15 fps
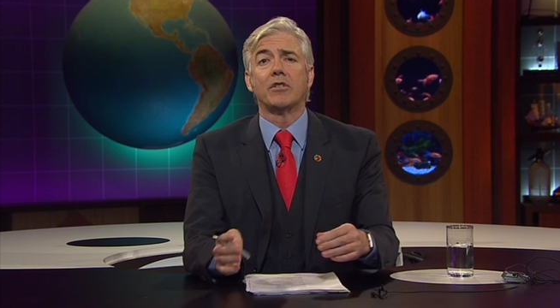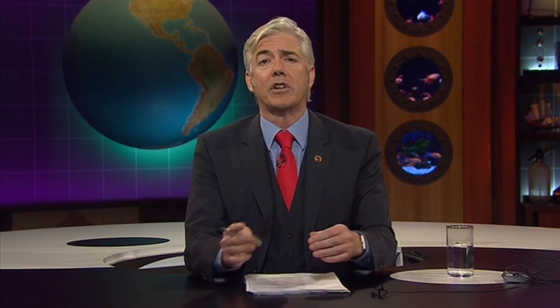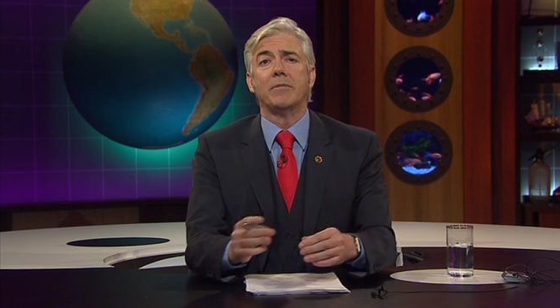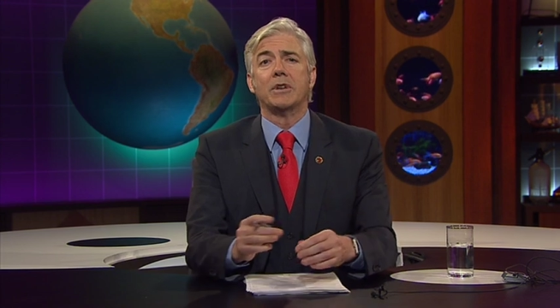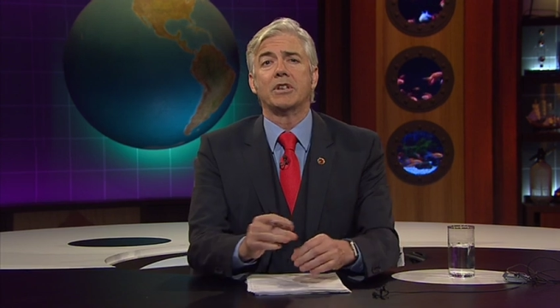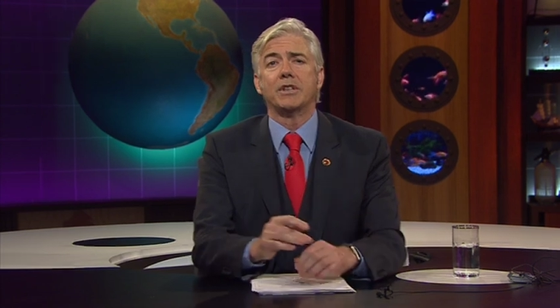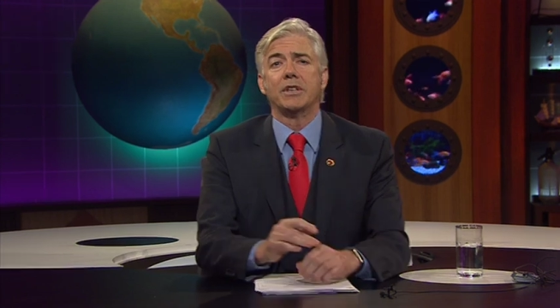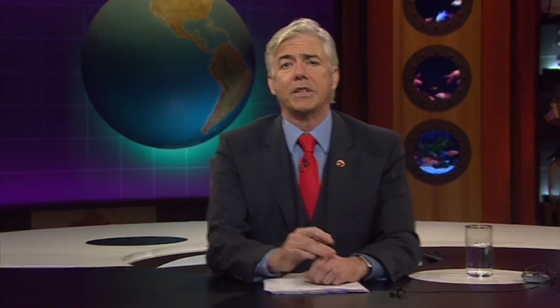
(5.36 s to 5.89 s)

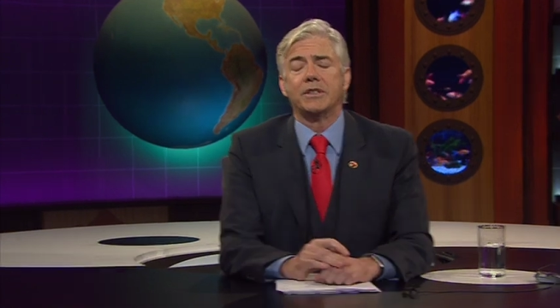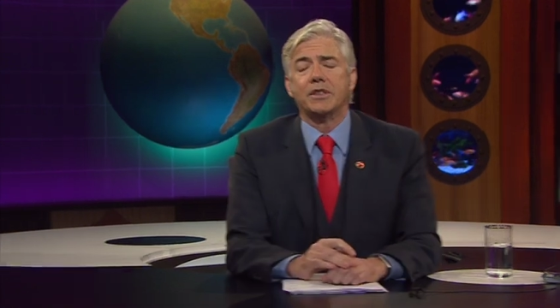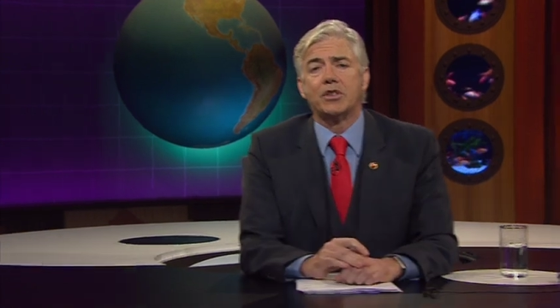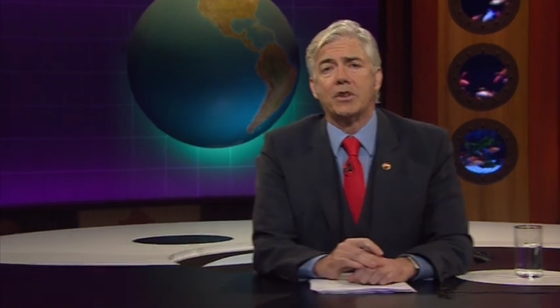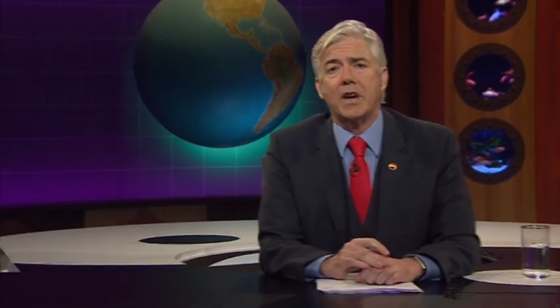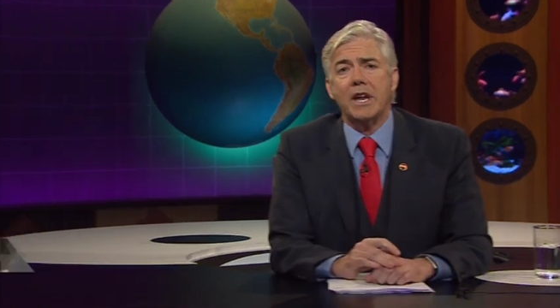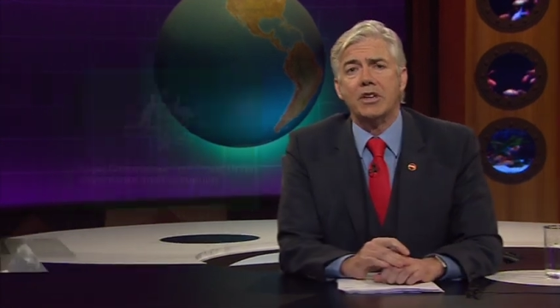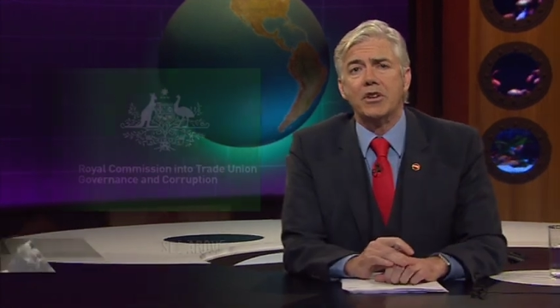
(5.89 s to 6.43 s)
Commission into
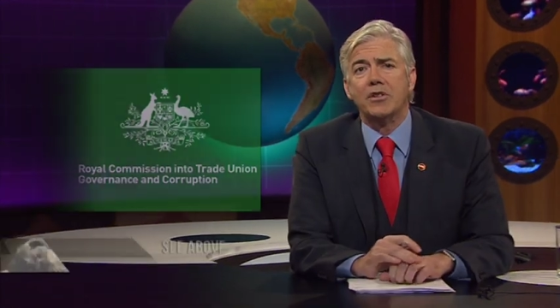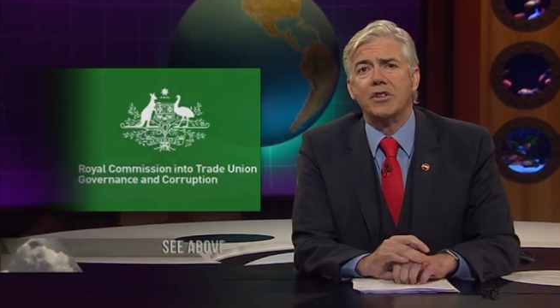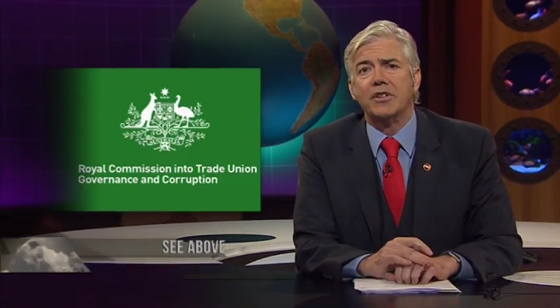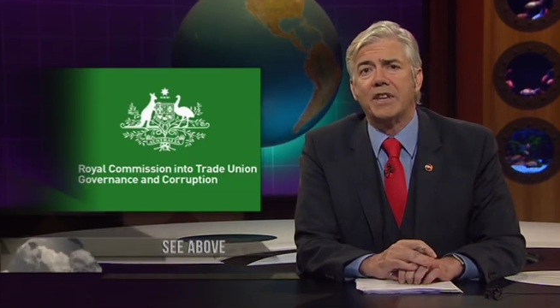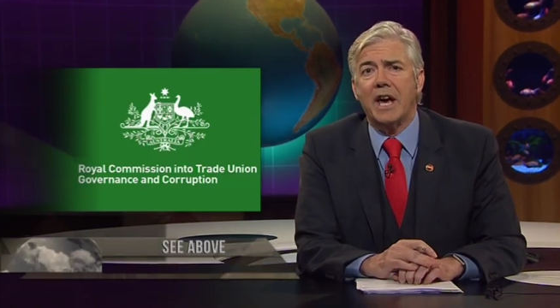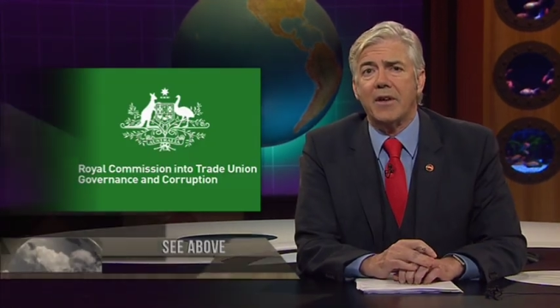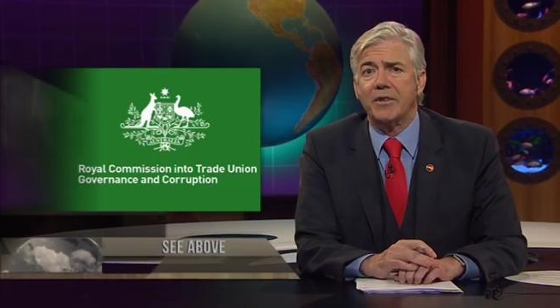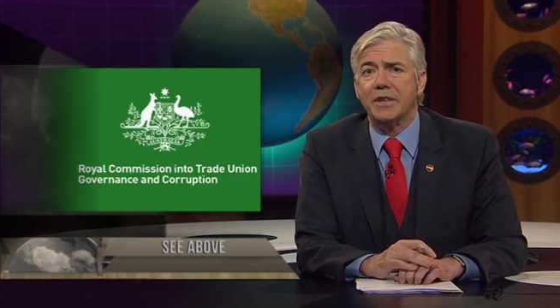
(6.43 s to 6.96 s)
Trade Union
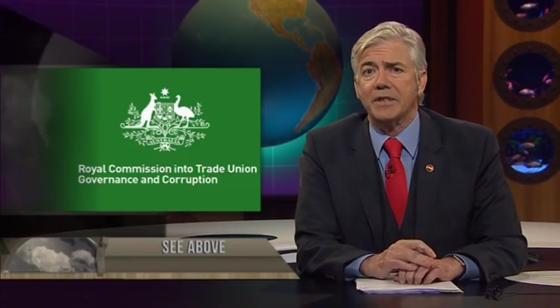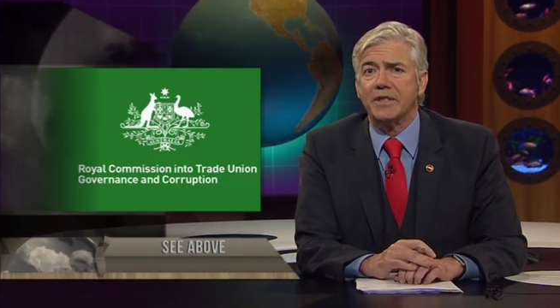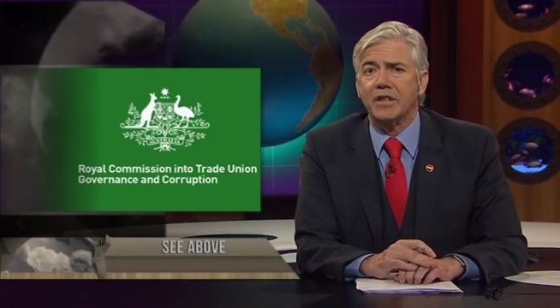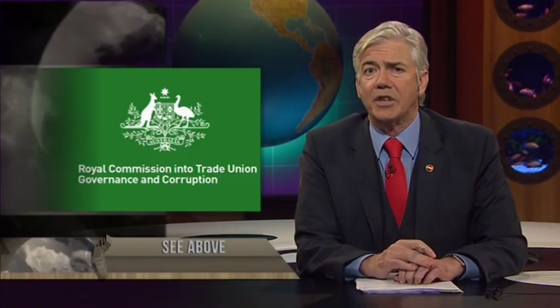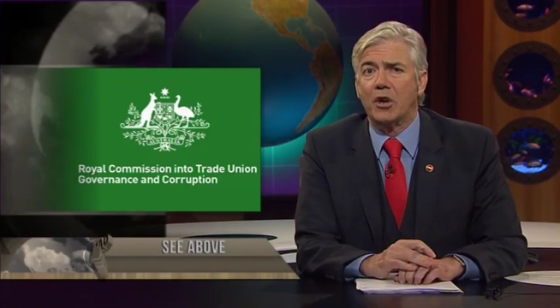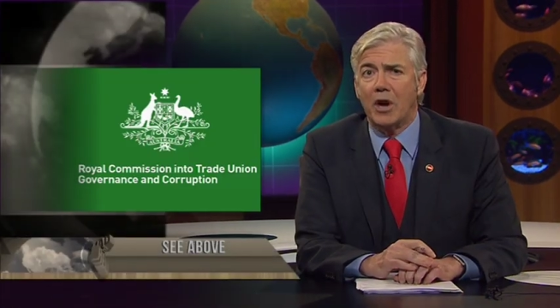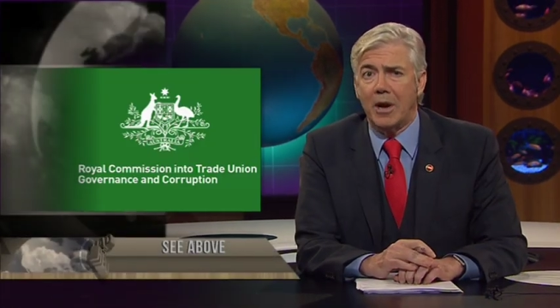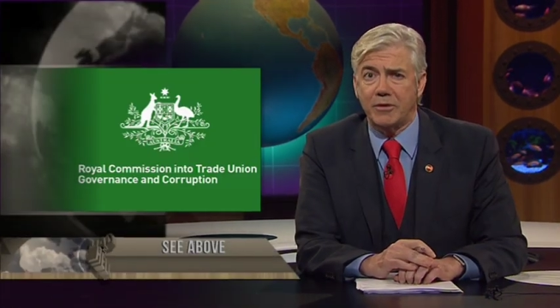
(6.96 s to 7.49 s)
Governance
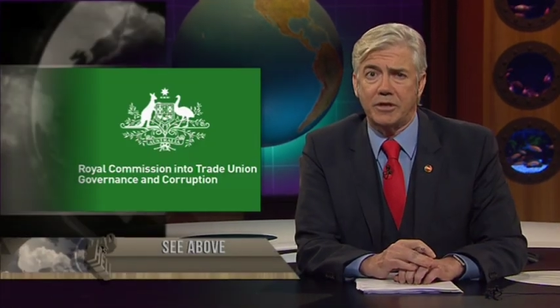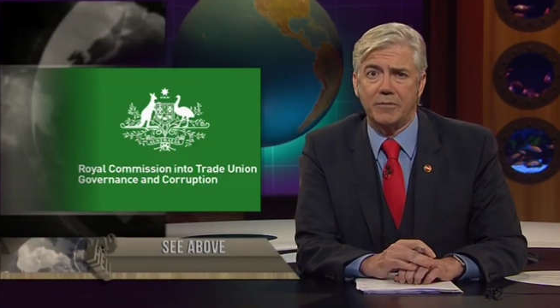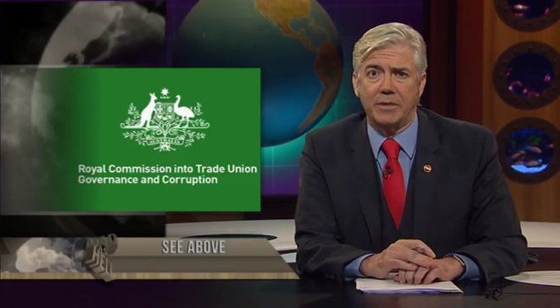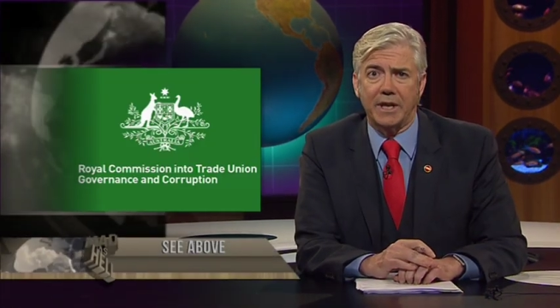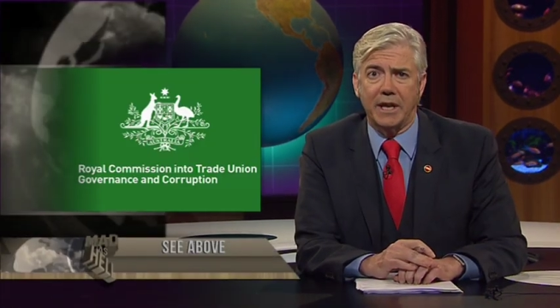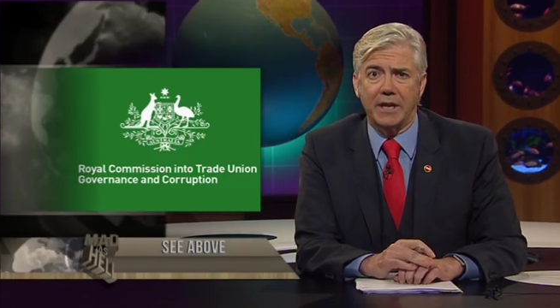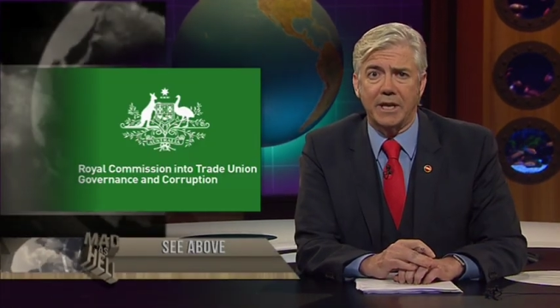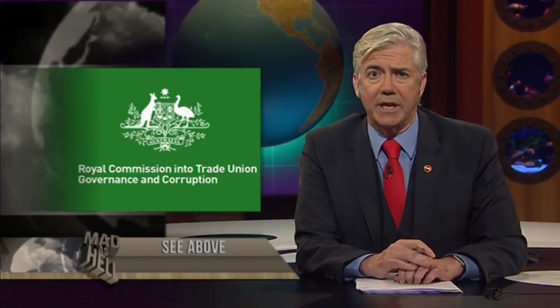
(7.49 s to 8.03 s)
and Corruption
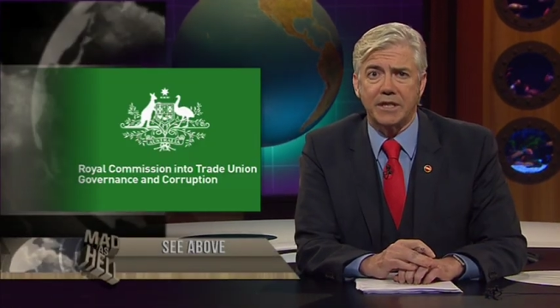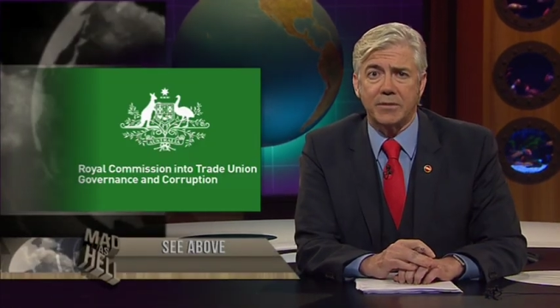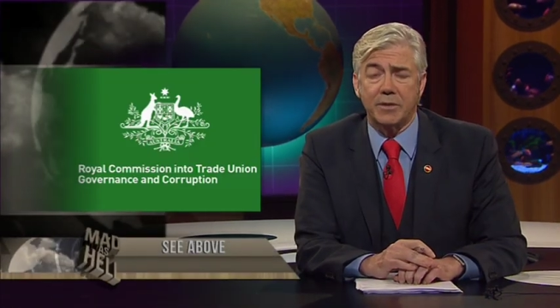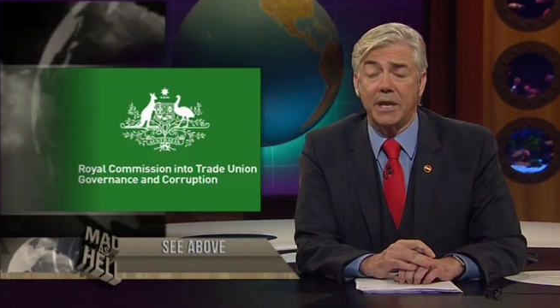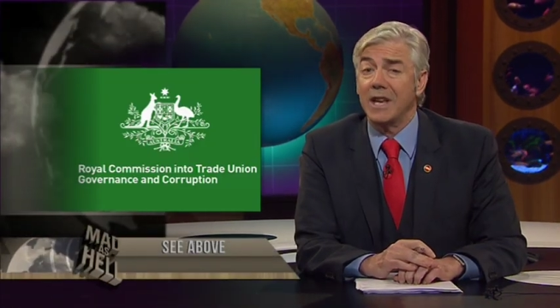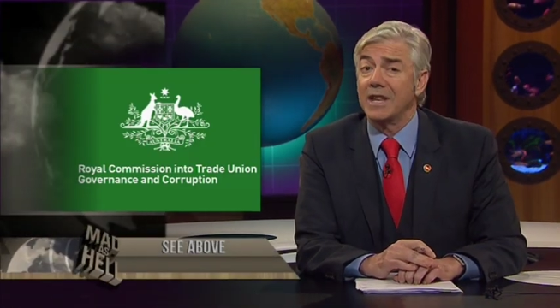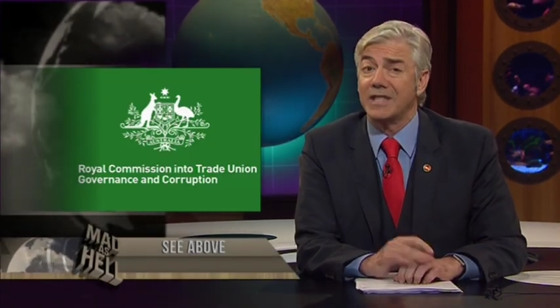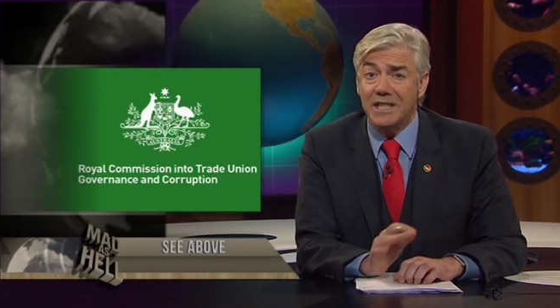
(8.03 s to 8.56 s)
began last
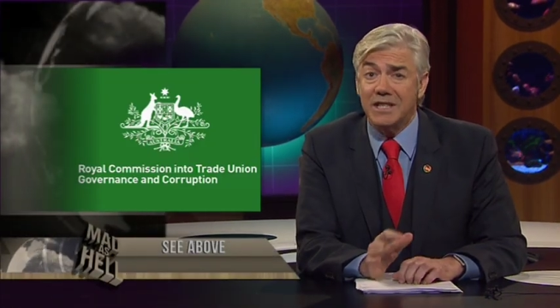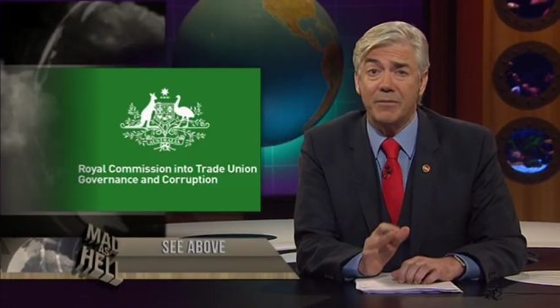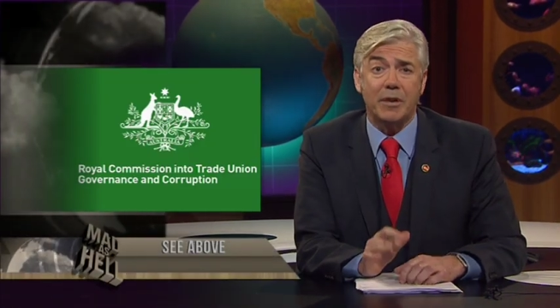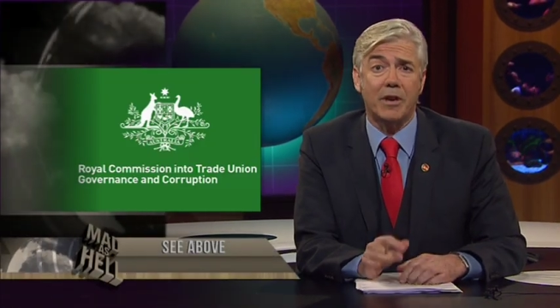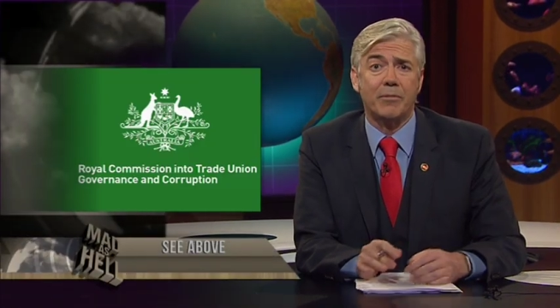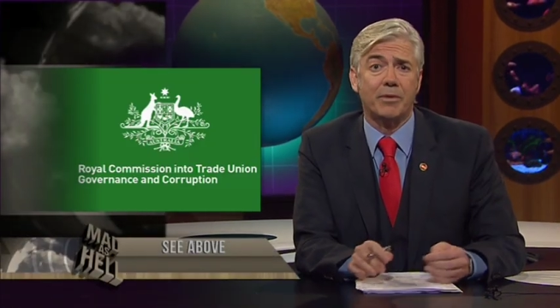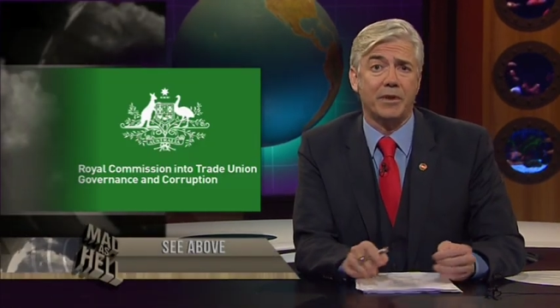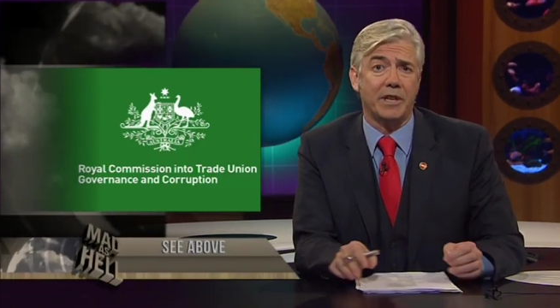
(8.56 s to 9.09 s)
week, and it seems to be
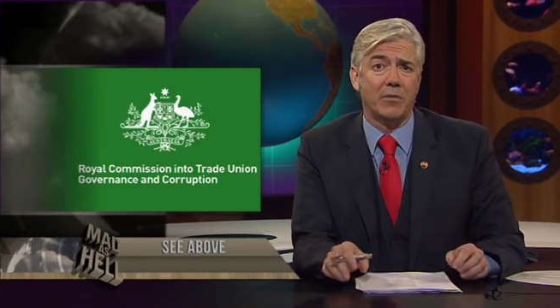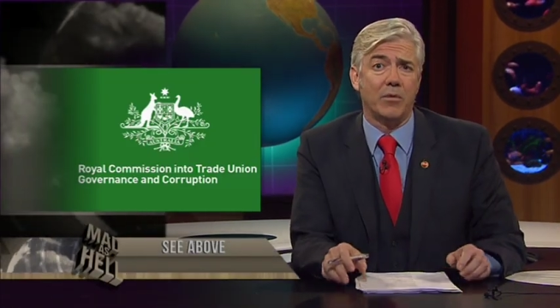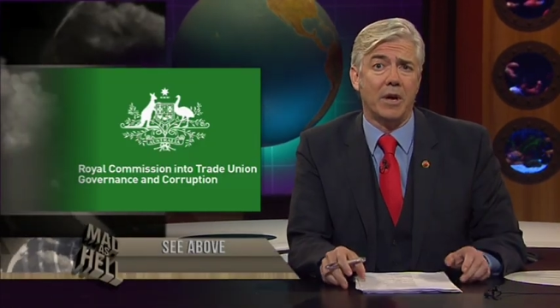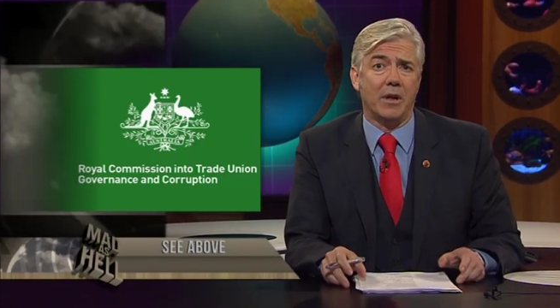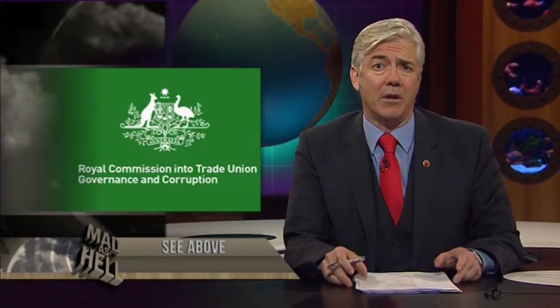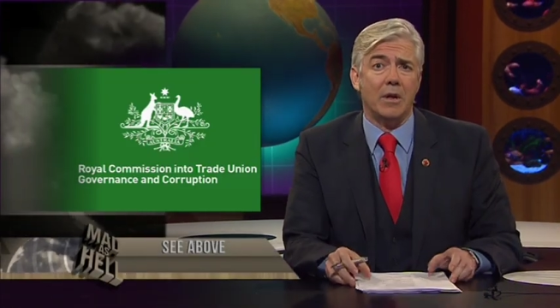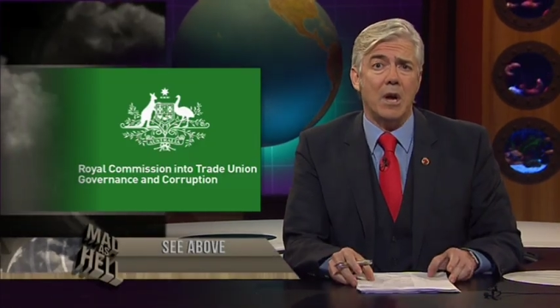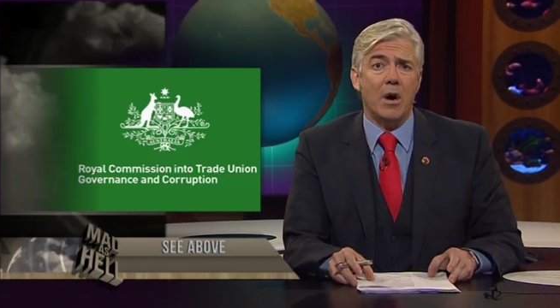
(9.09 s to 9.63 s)
going pretty
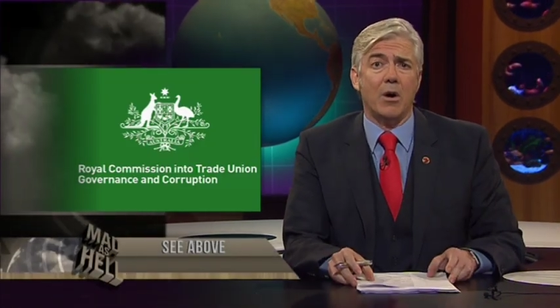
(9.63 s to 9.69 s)
well.